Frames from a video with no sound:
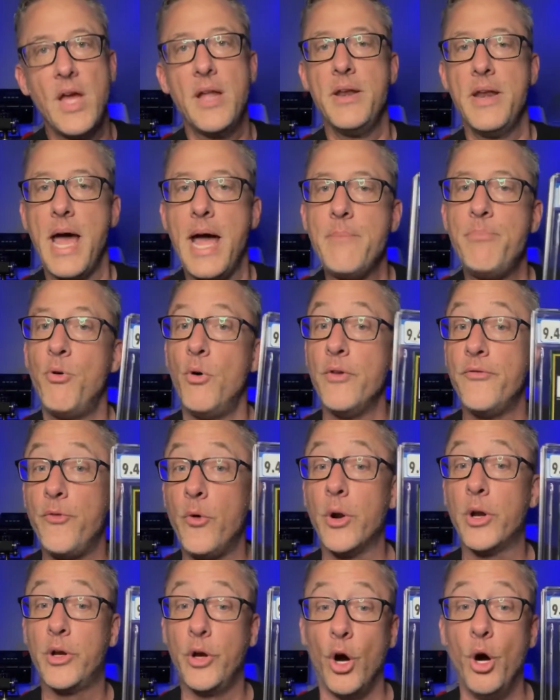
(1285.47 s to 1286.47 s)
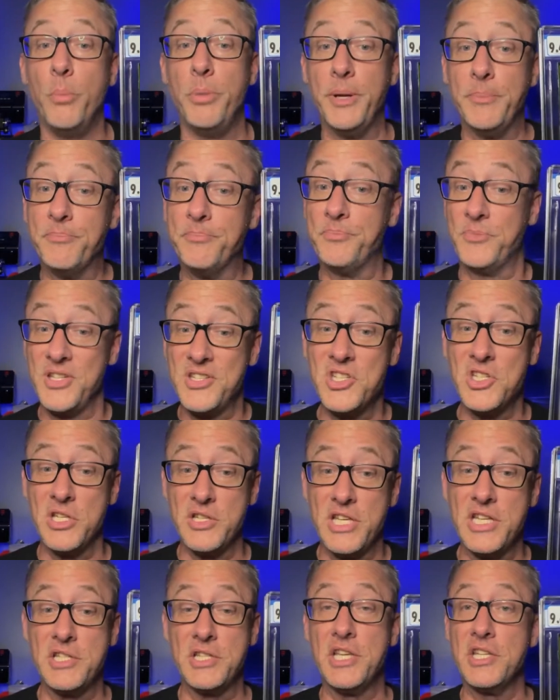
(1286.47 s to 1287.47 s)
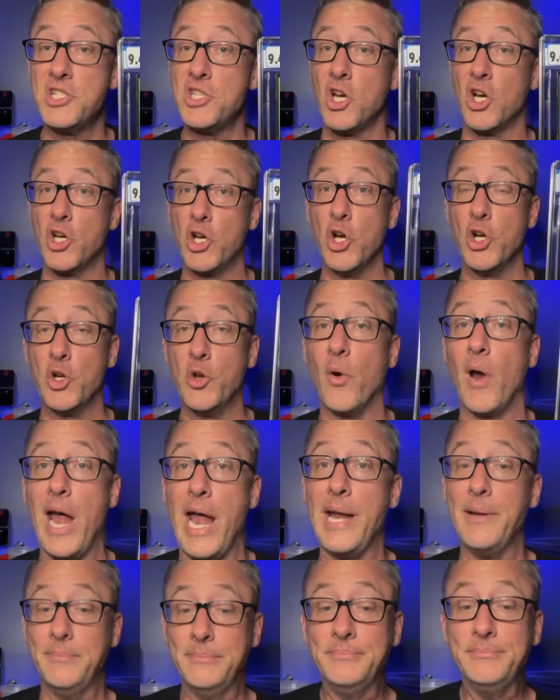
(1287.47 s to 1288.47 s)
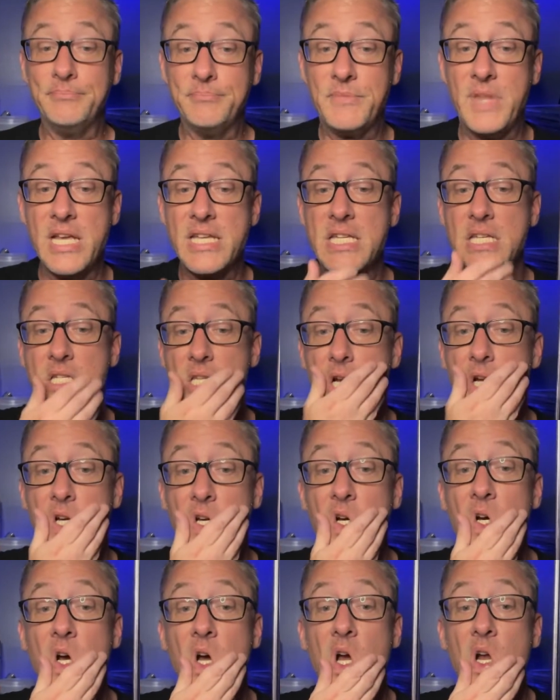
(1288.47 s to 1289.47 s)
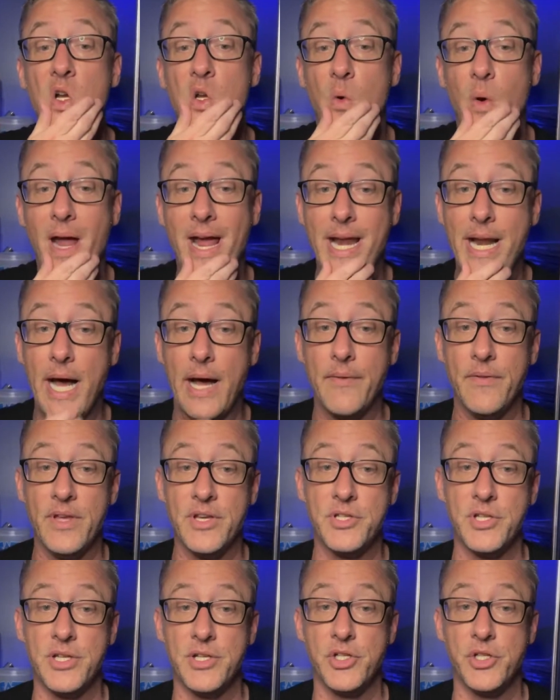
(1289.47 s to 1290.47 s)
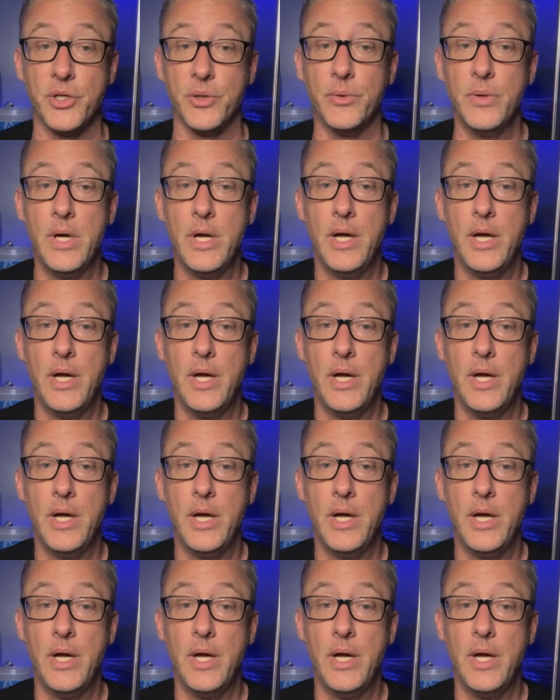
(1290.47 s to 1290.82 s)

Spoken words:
9.4 Kobe. This is a good grade. This is a good grade on this issue.